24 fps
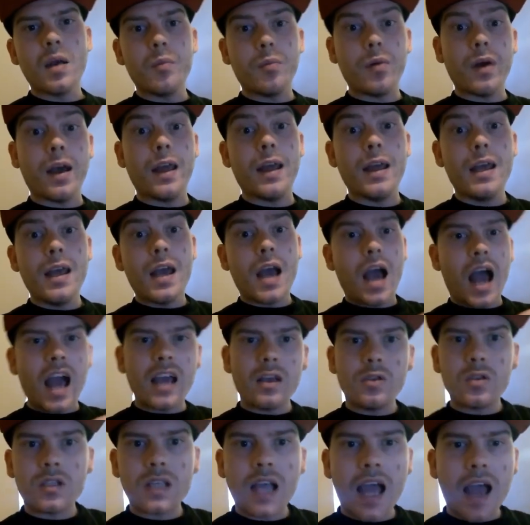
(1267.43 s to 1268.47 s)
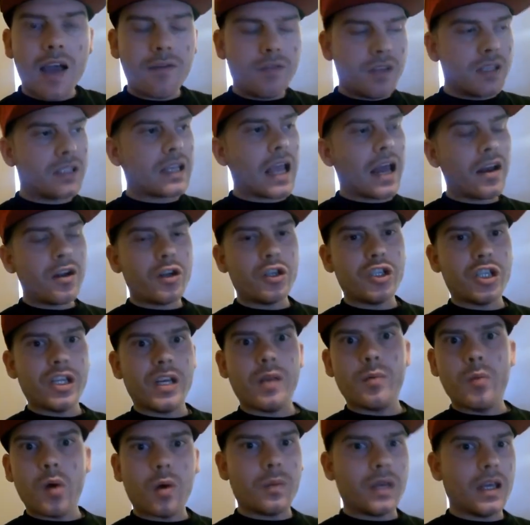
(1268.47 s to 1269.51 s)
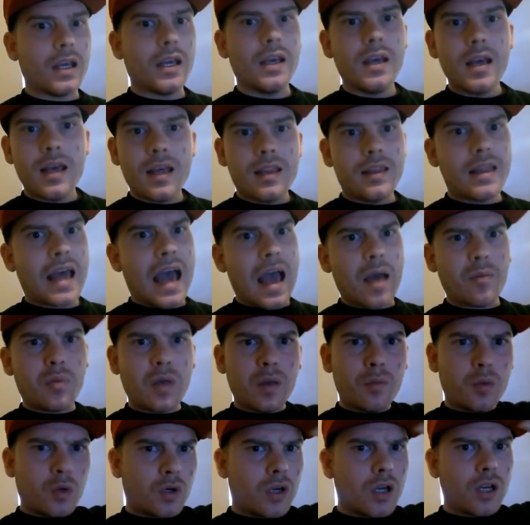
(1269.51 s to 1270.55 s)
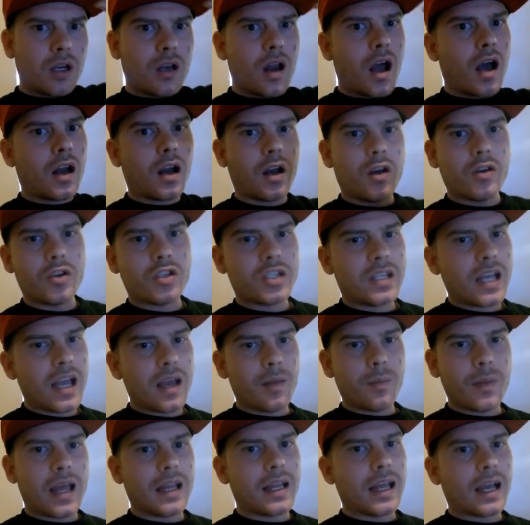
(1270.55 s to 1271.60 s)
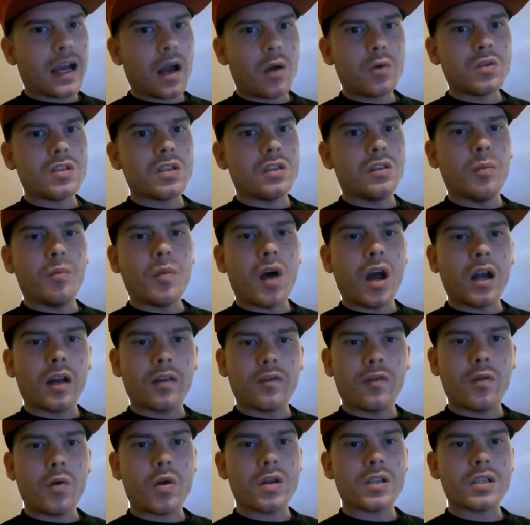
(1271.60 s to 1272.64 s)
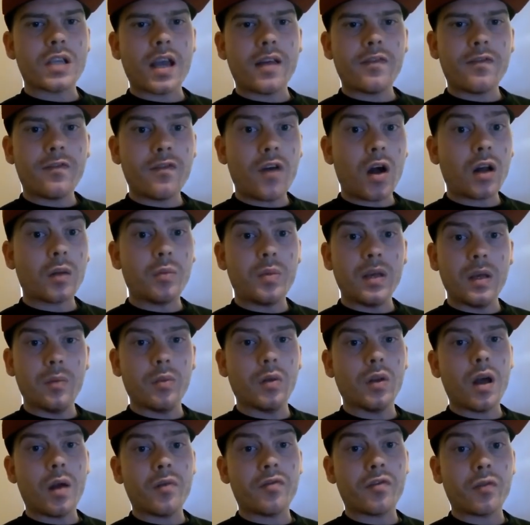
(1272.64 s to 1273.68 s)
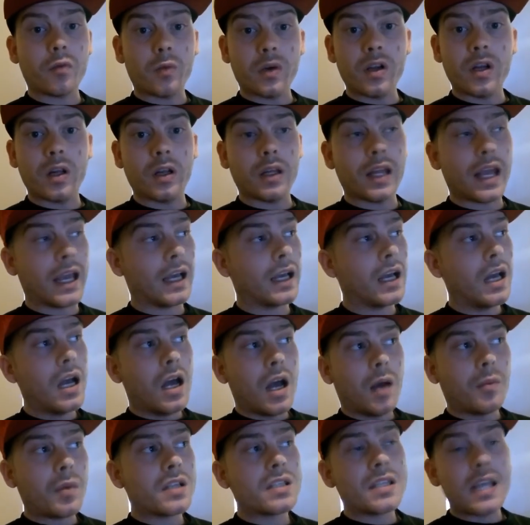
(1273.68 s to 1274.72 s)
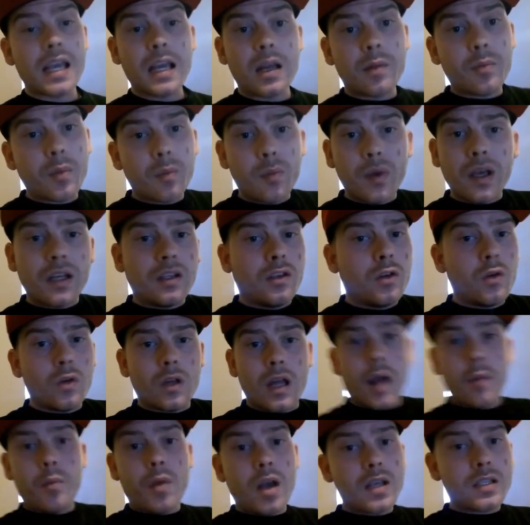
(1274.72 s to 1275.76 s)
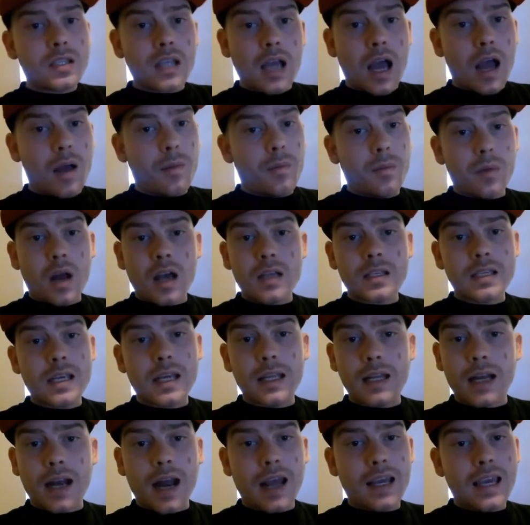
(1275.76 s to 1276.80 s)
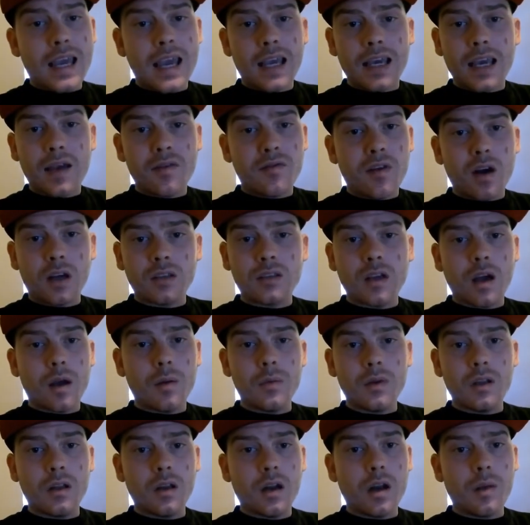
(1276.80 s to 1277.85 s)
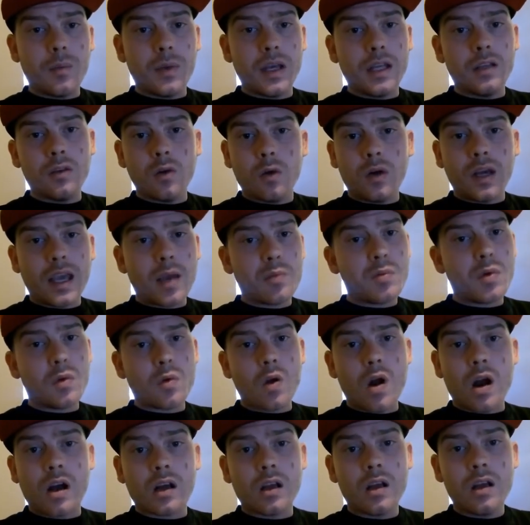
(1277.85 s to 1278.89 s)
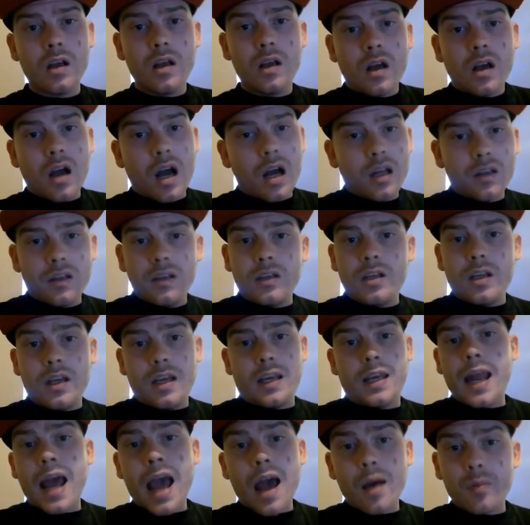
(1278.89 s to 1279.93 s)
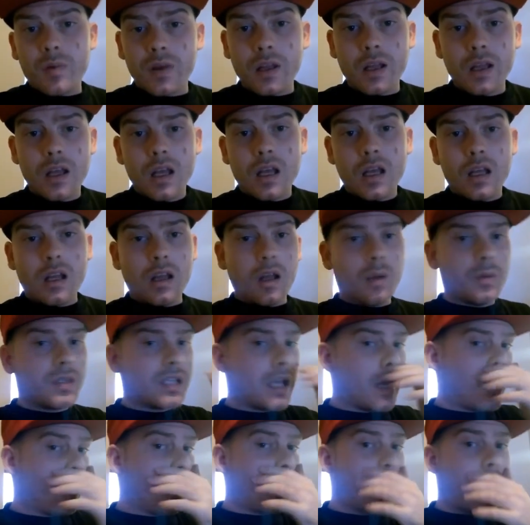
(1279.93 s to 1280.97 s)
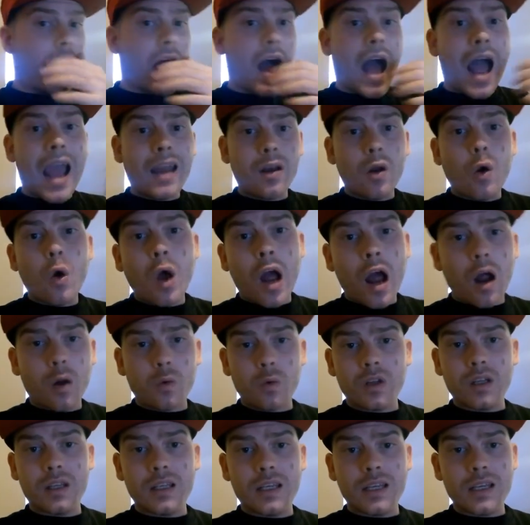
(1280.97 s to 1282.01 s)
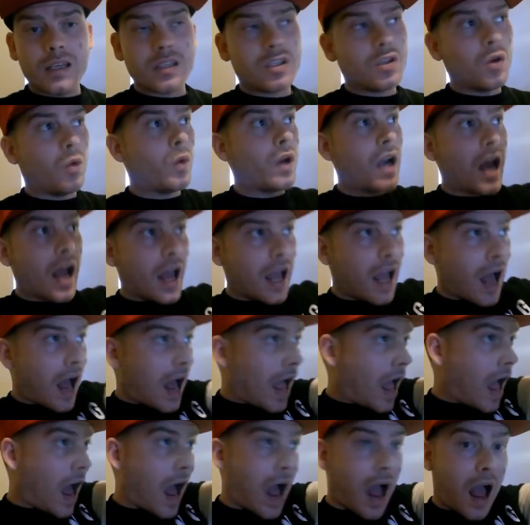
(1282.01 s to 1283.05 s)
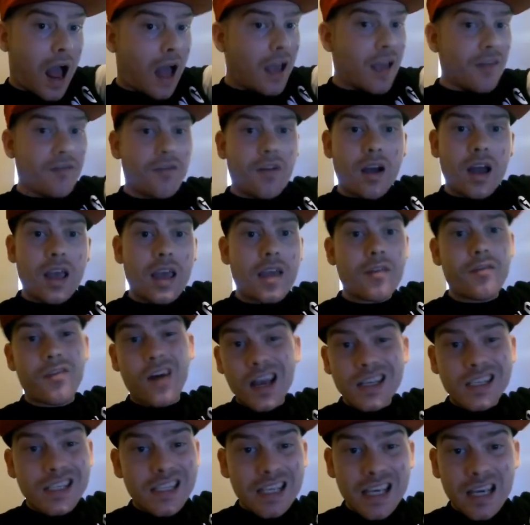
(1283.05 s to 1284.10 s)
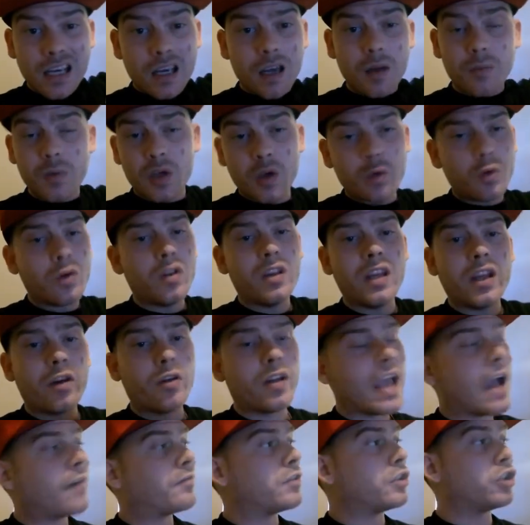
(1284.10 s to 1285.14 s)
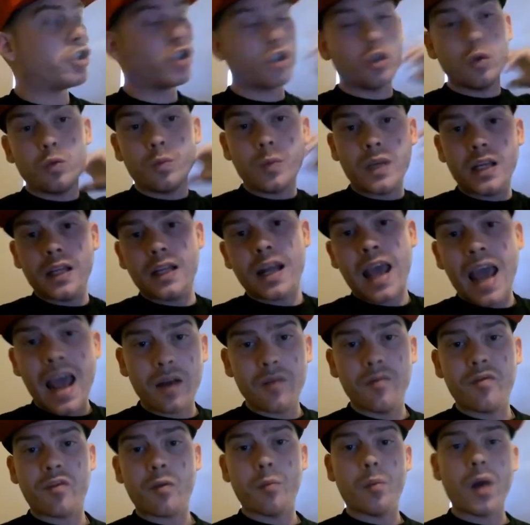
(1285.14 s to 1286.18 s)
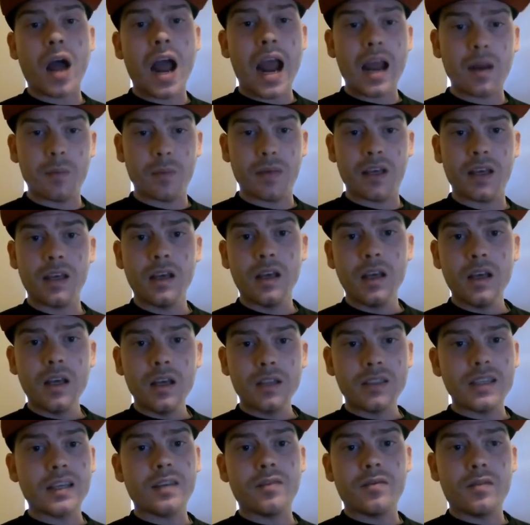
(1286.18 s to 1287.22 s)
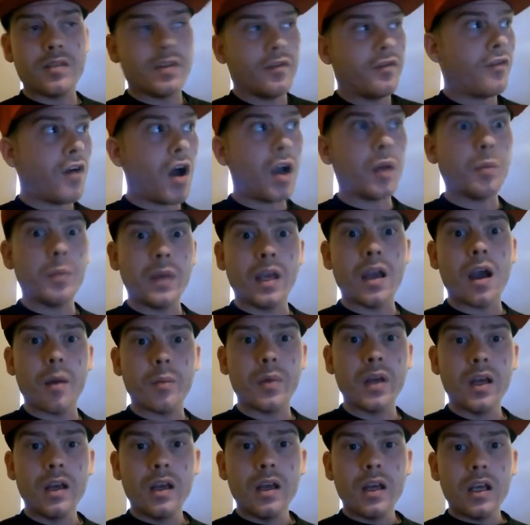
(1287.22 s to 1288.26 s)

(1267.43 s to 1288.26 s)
But I used to have this energy about me that people could not understand, man. Like, I was a demonic force. I fucked people up for real. Like, I'm not saying I'm a big dude. Like, I'm not saying that I can't get fucked up. You know what I mean? Don't get me wrong. It can happen. You know what I'm saying? But I know how real it is. So when if I see it come, you would literally have to shoot me in the head from behind me to fuck me up.